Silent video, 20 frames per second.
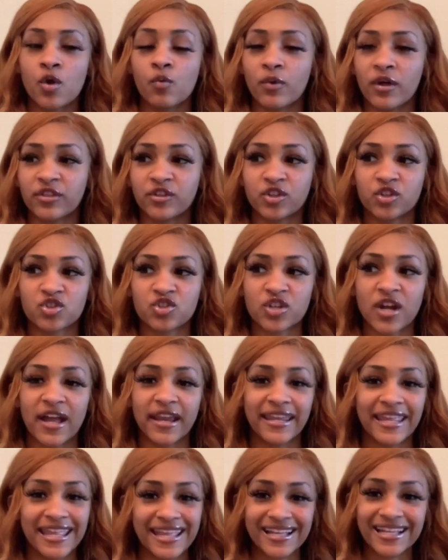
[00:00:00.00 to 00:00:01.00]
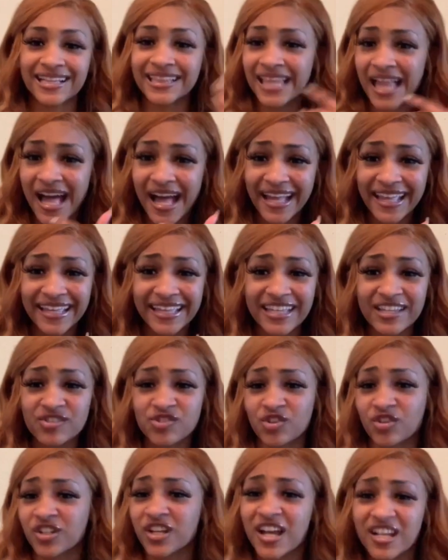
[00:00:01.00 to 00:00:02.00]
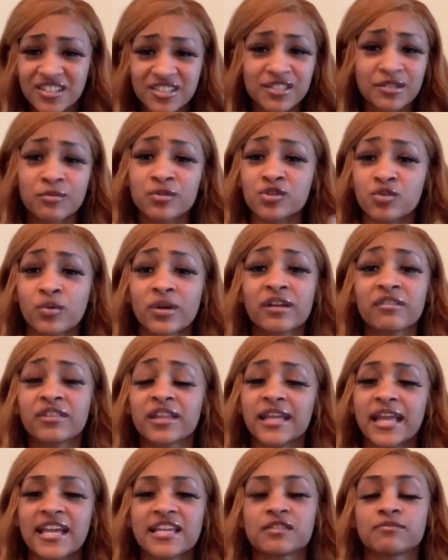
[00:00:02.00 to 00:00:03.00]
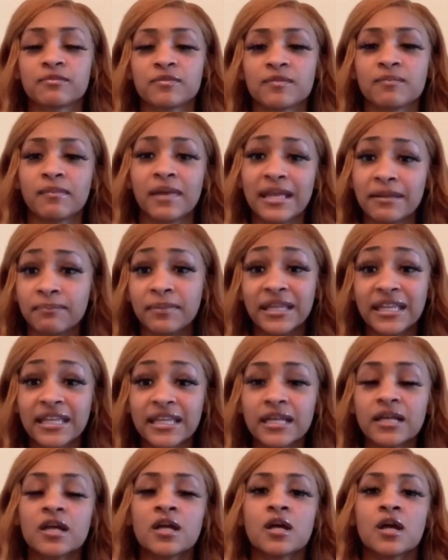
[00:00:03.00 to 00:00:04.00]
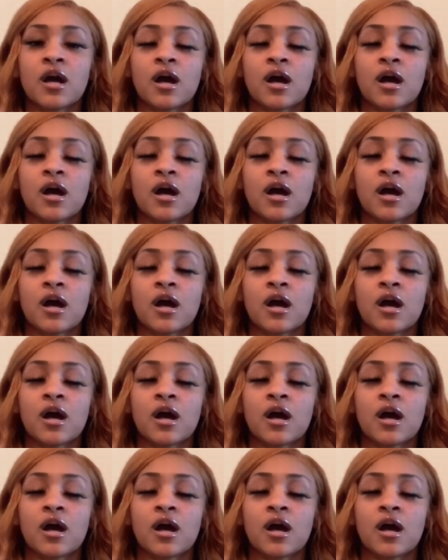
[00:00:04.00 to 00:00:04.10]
whether you're trying to get clients or customers or whatever the case may be,